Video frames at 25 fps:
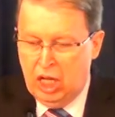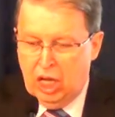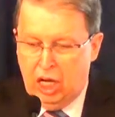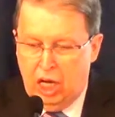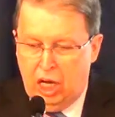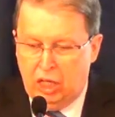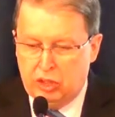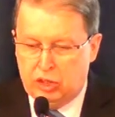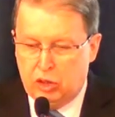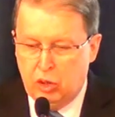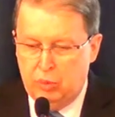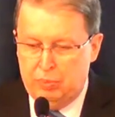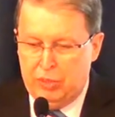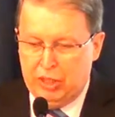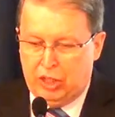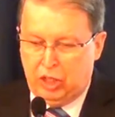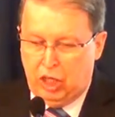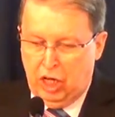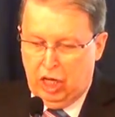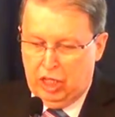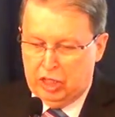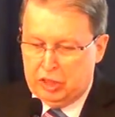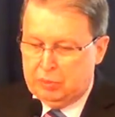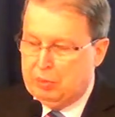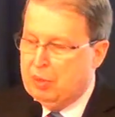Also,
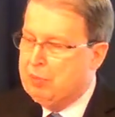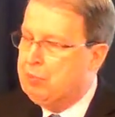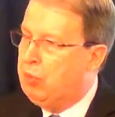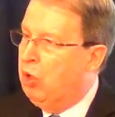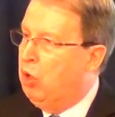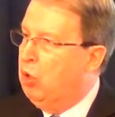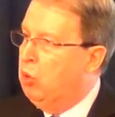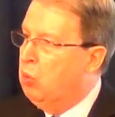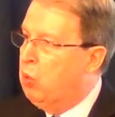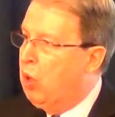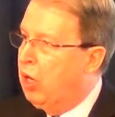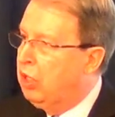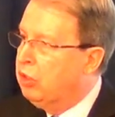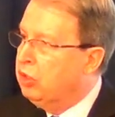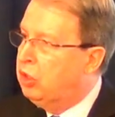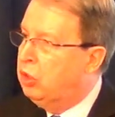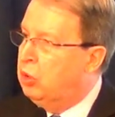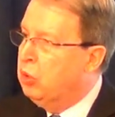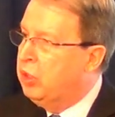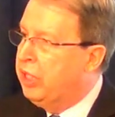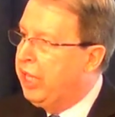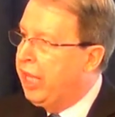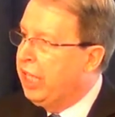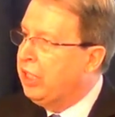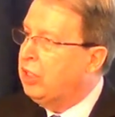because people want
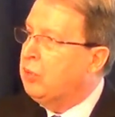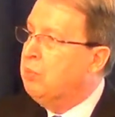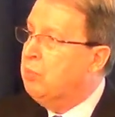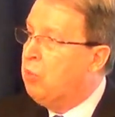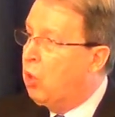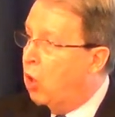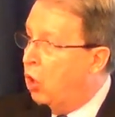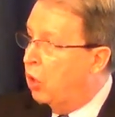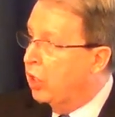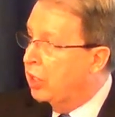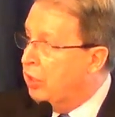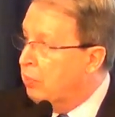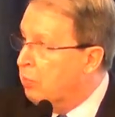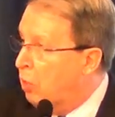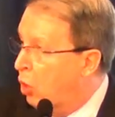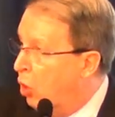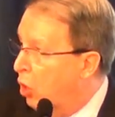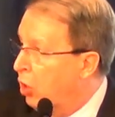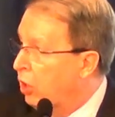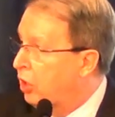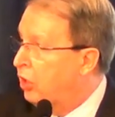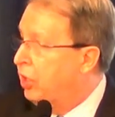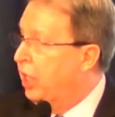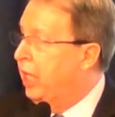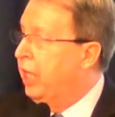to get more and
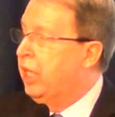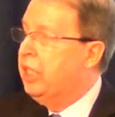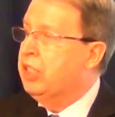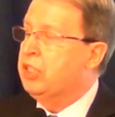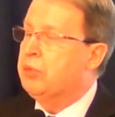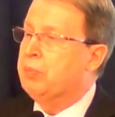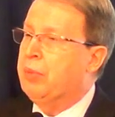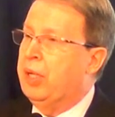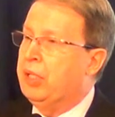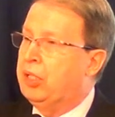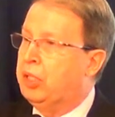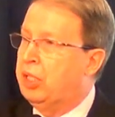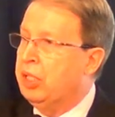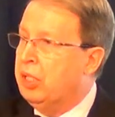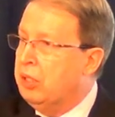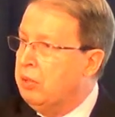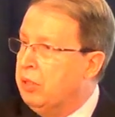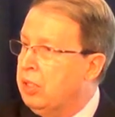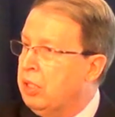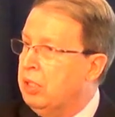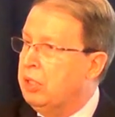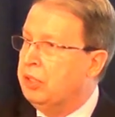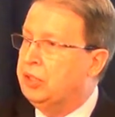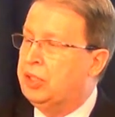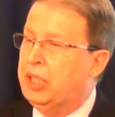more things,
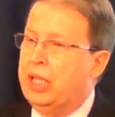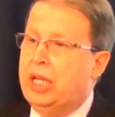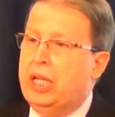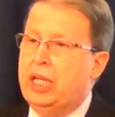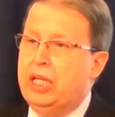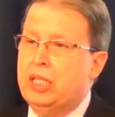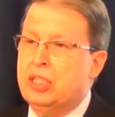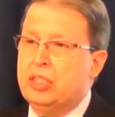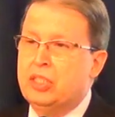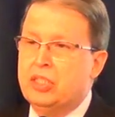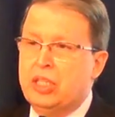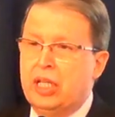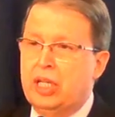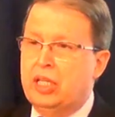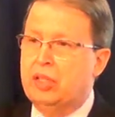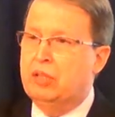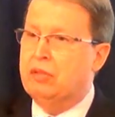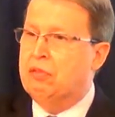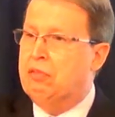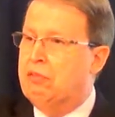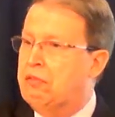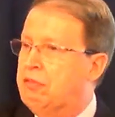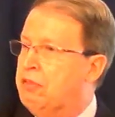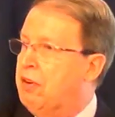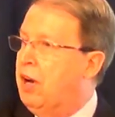material things,
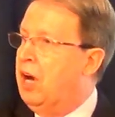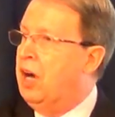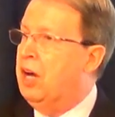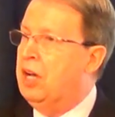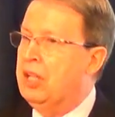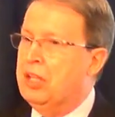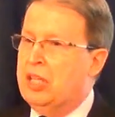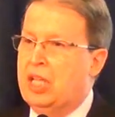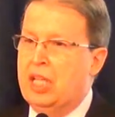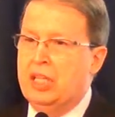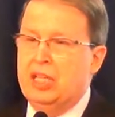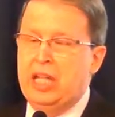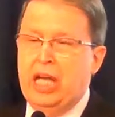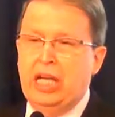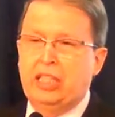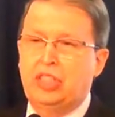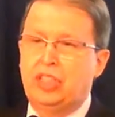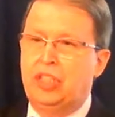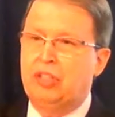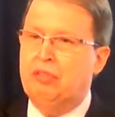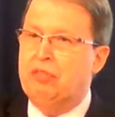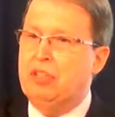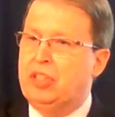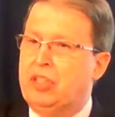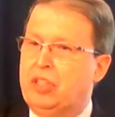and fun and
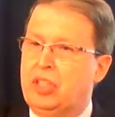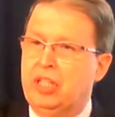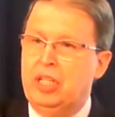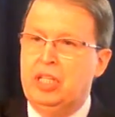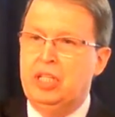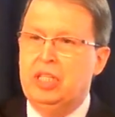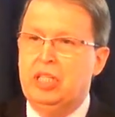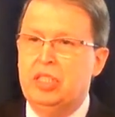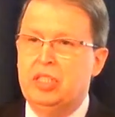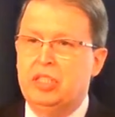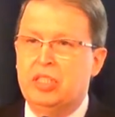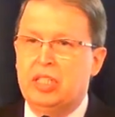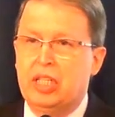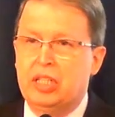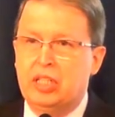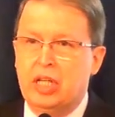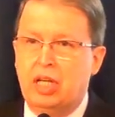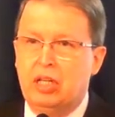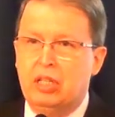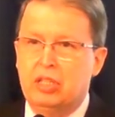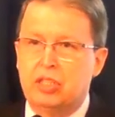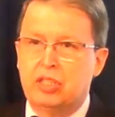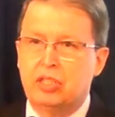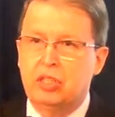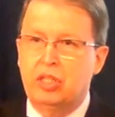activities and
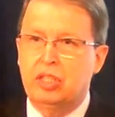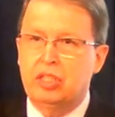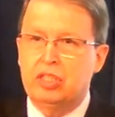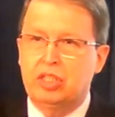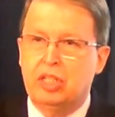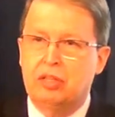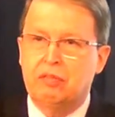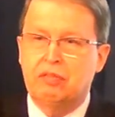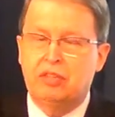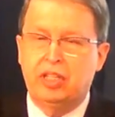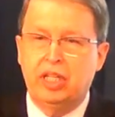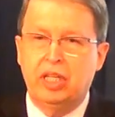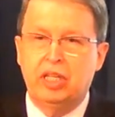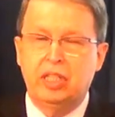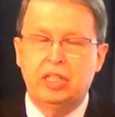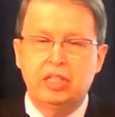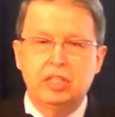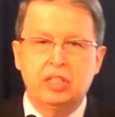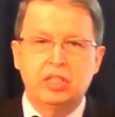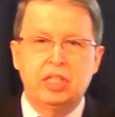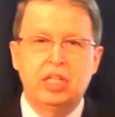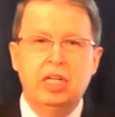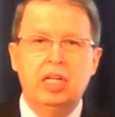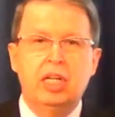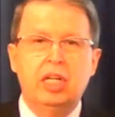all sorts of
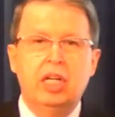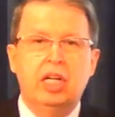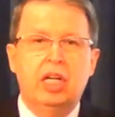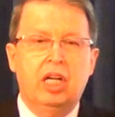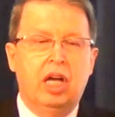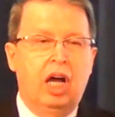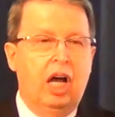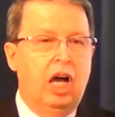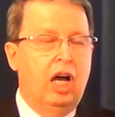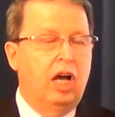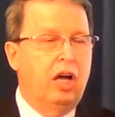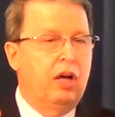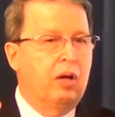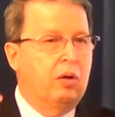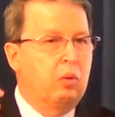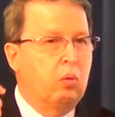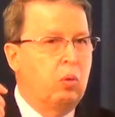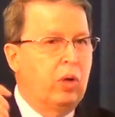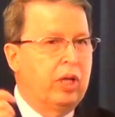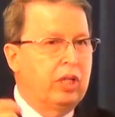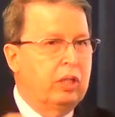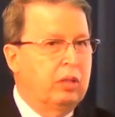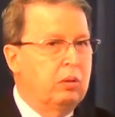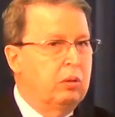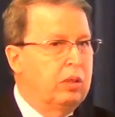things, uh,
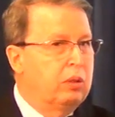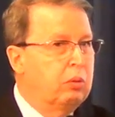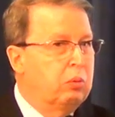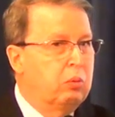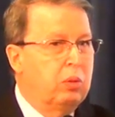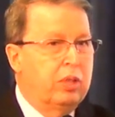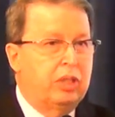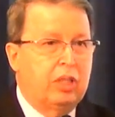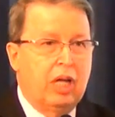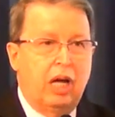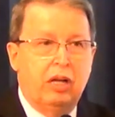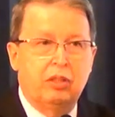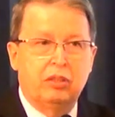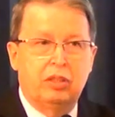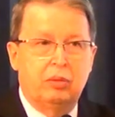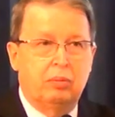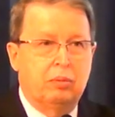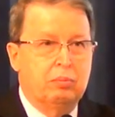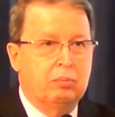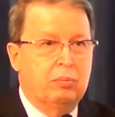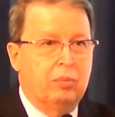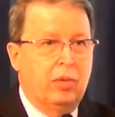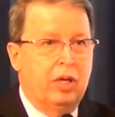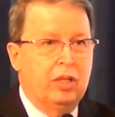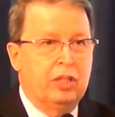with, without
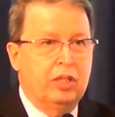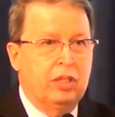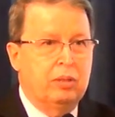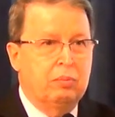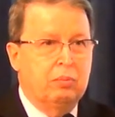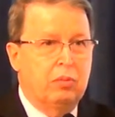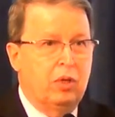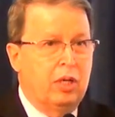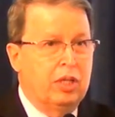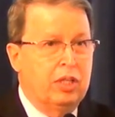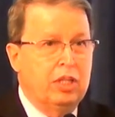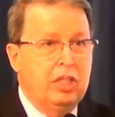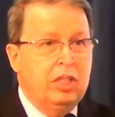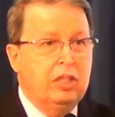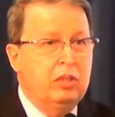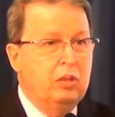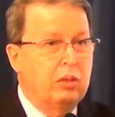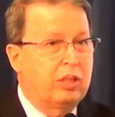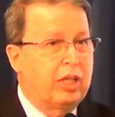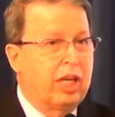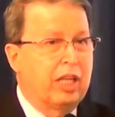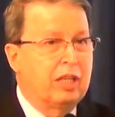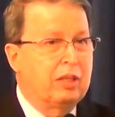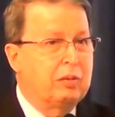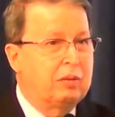mon money, you
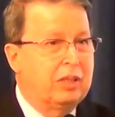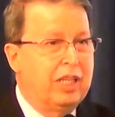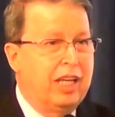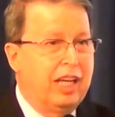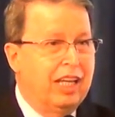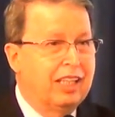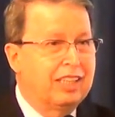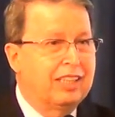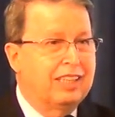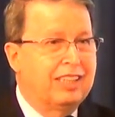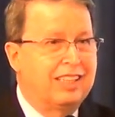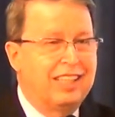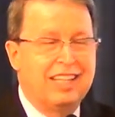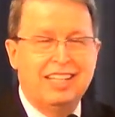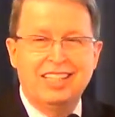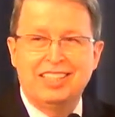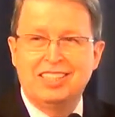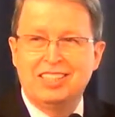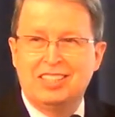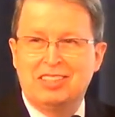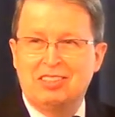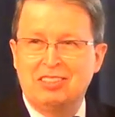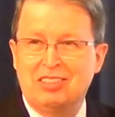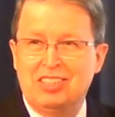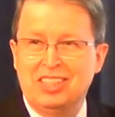can get
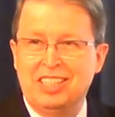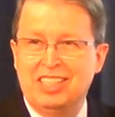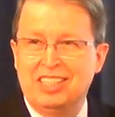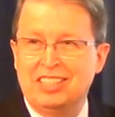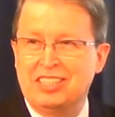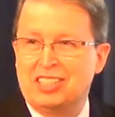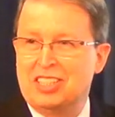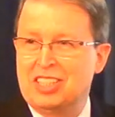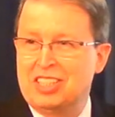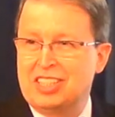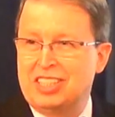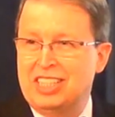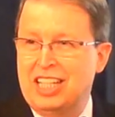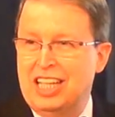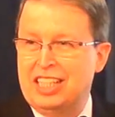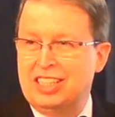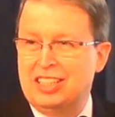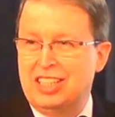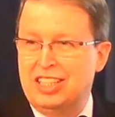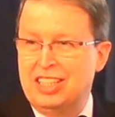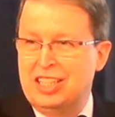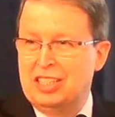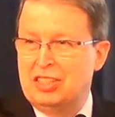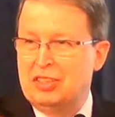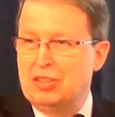things today. Just get
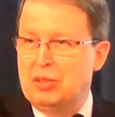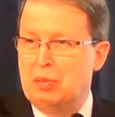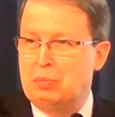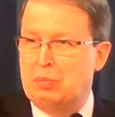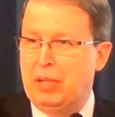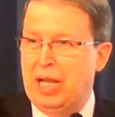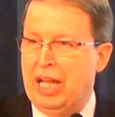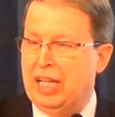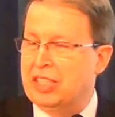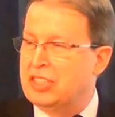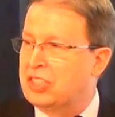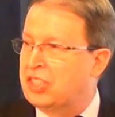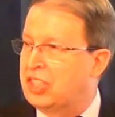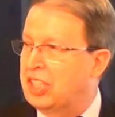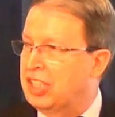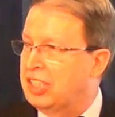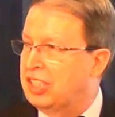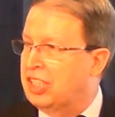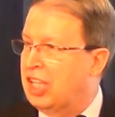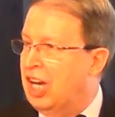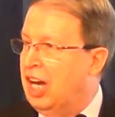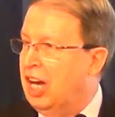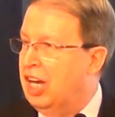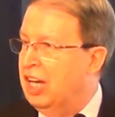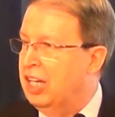the little plastic
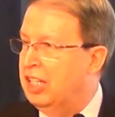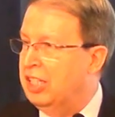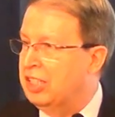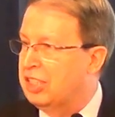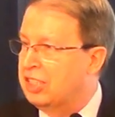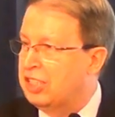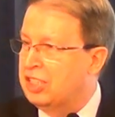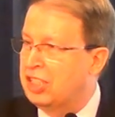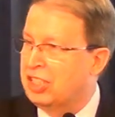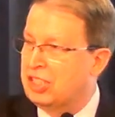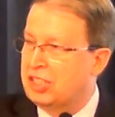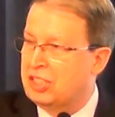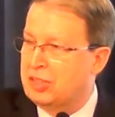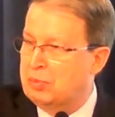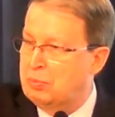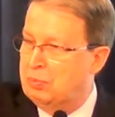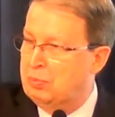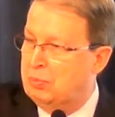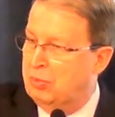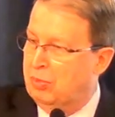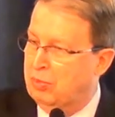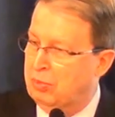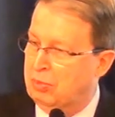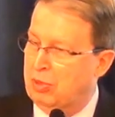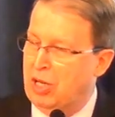card, just
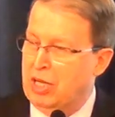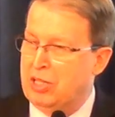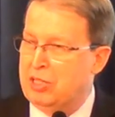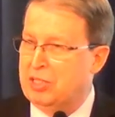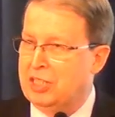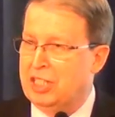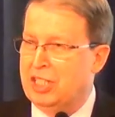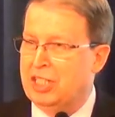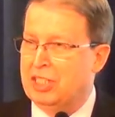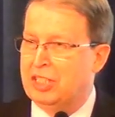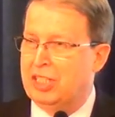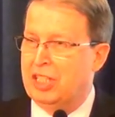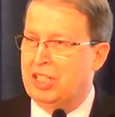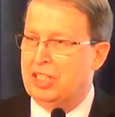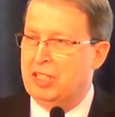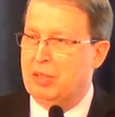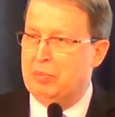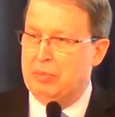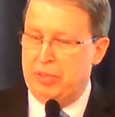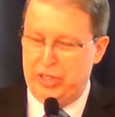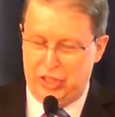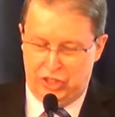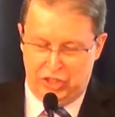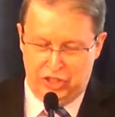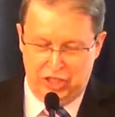roll it and the
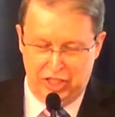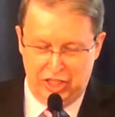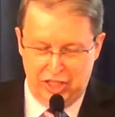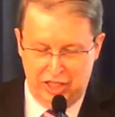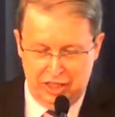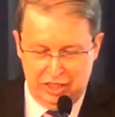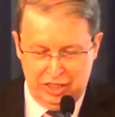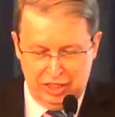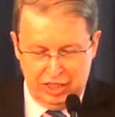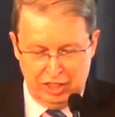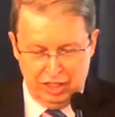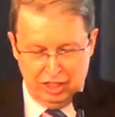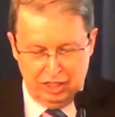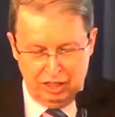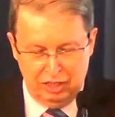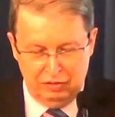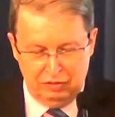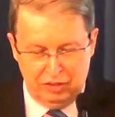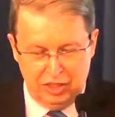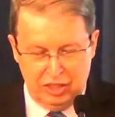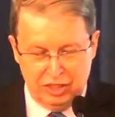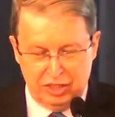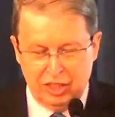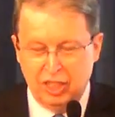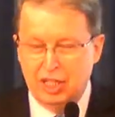machine and all of
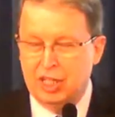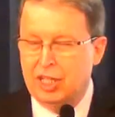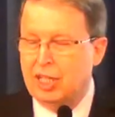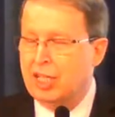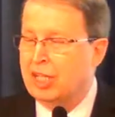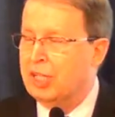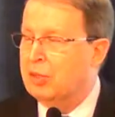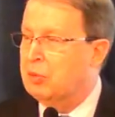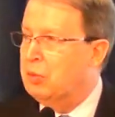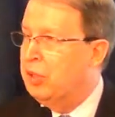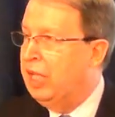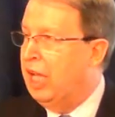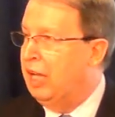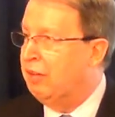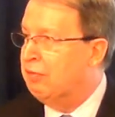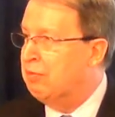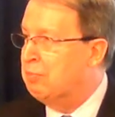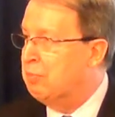this. We have